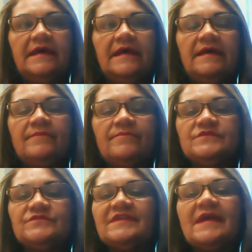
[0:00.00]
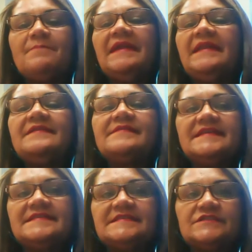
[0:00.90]
So there are many
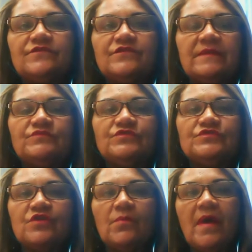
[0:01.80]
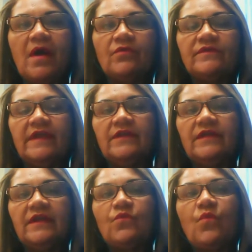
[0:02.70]
reasons for them to drop out,
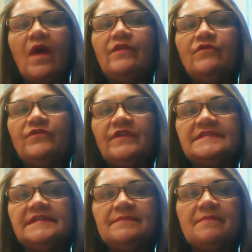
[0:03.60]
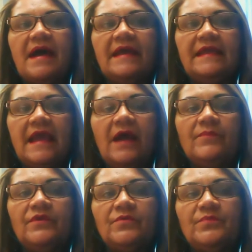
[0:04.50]
and one of it, in my
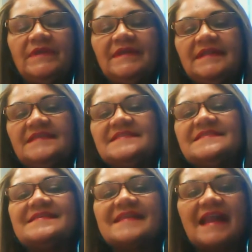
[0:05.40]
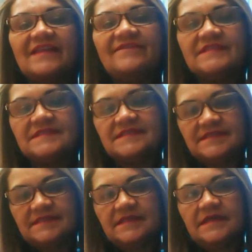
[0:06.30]
humble opinion, is the relevance
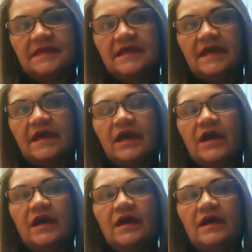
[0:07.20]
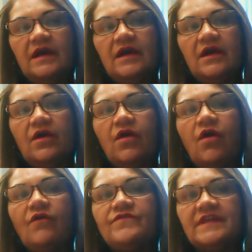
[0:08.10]

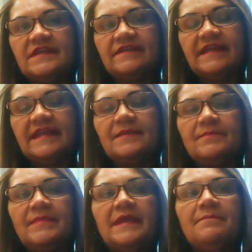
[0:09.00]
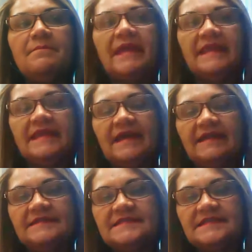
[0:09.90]
of the curriculum in many
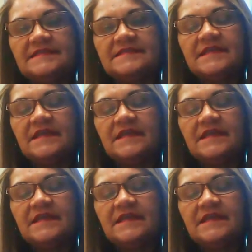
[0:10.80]
countries.